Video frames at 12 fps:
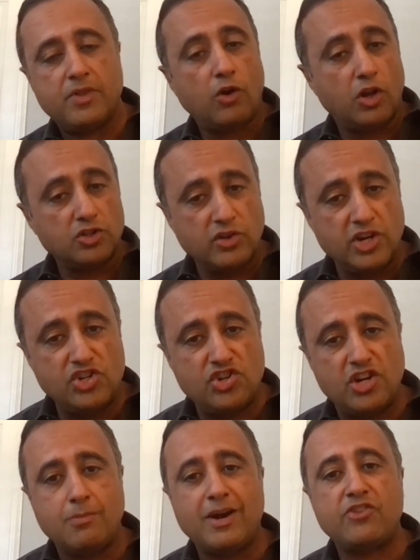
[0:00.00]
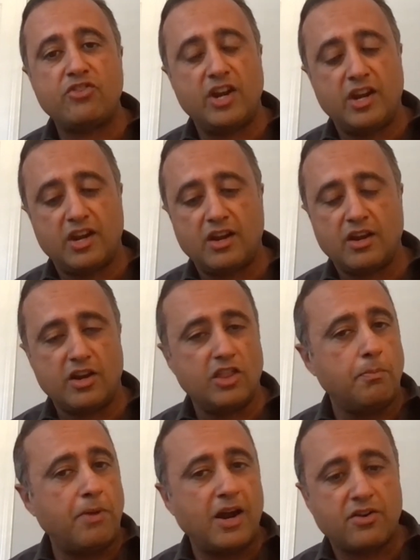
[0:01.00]
also an engineer by training.
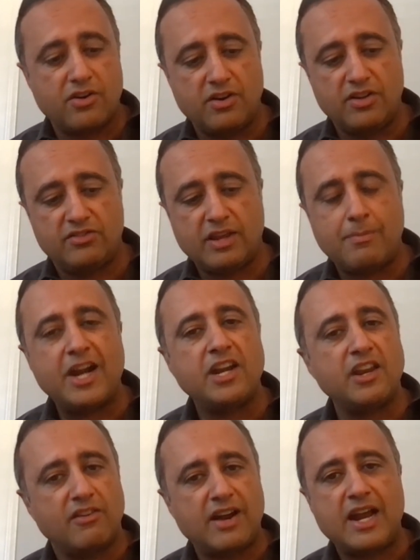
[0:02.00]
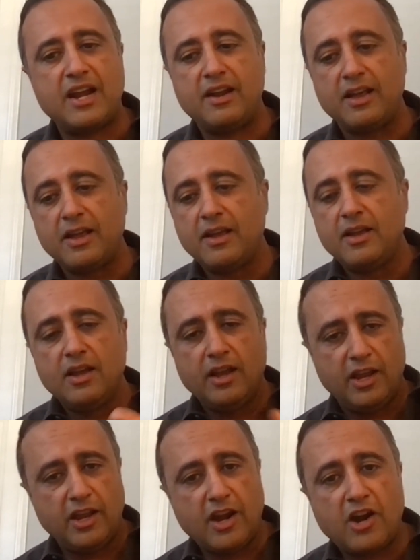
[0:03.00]
Another partner is MIT grad,
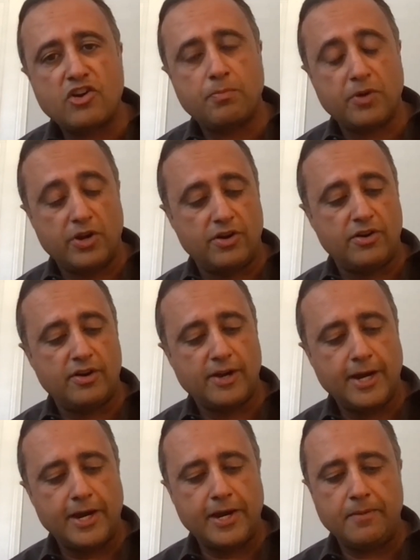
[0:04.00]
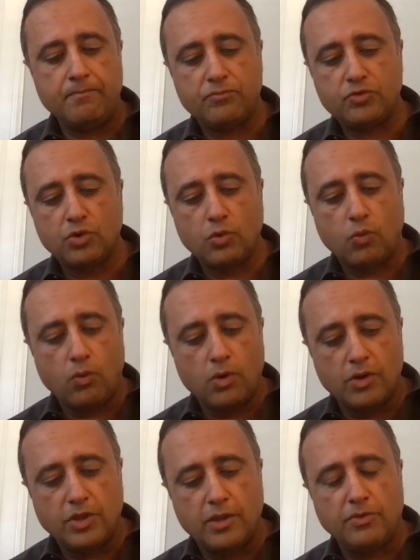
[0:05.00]
an entrepreneur. So
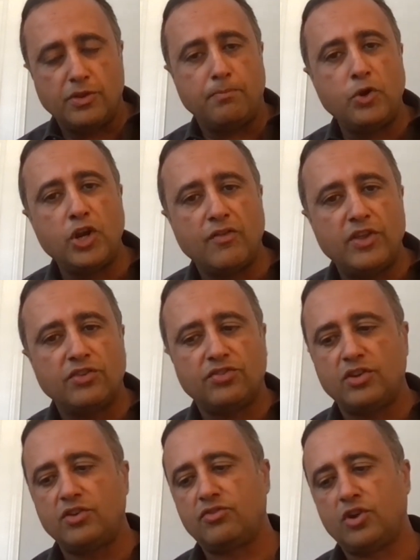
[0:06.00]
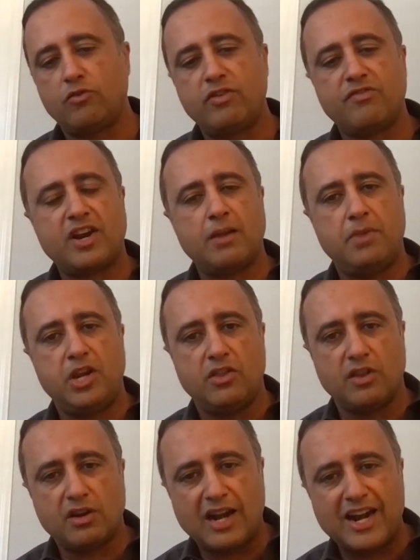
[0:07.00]
the beauty of this is, we've kind of been
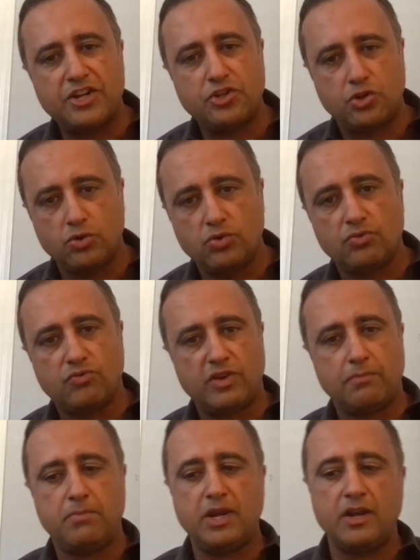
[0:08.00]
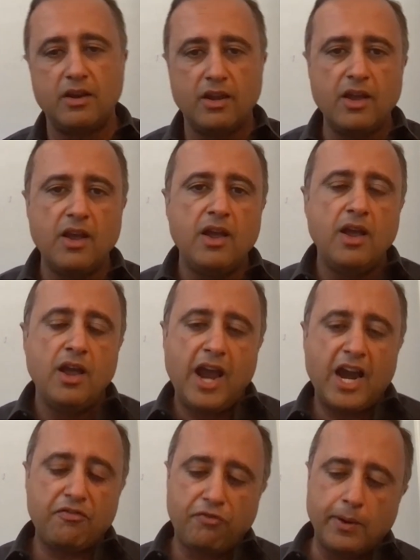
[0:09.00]
in the client shoes. We've been
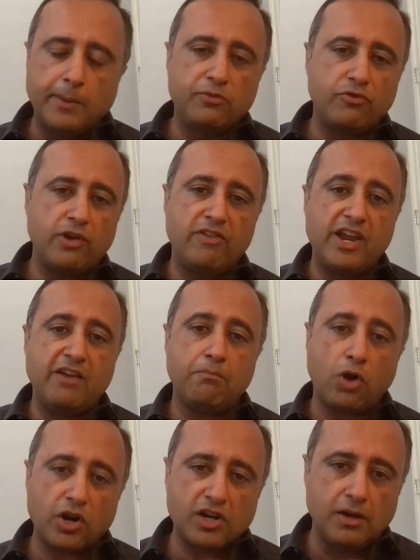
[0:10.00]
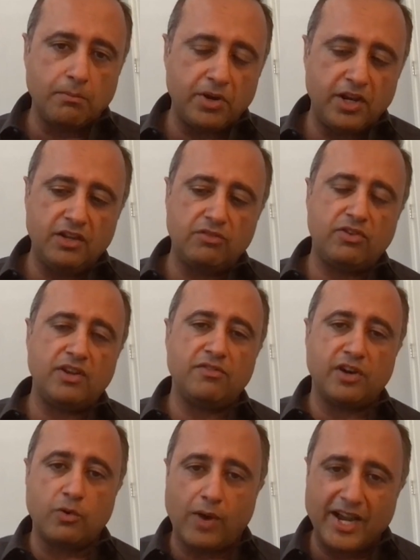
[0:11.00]
at firms where we have bought companies, we
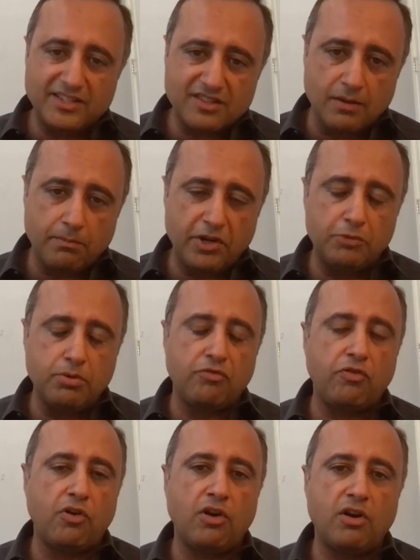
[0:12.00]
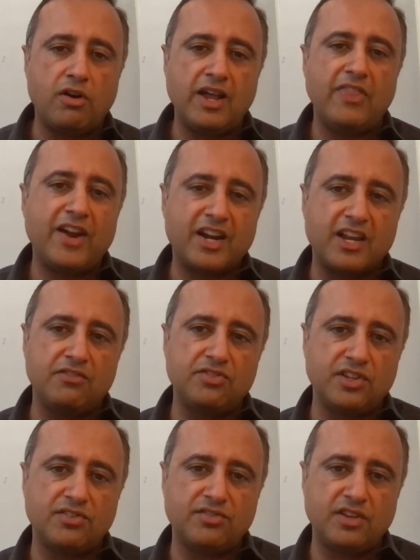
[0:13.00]
have advised companies before, and that
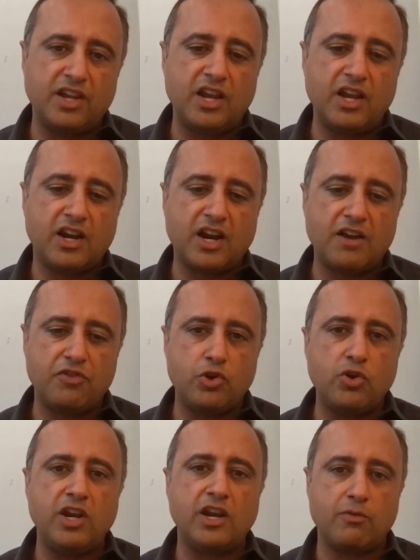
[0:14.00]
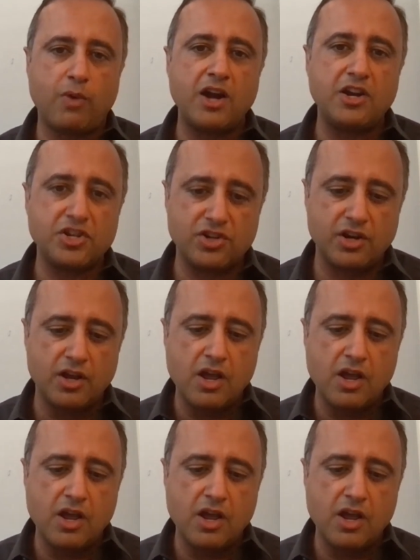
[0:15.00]
gives us a kind of a unique advantage in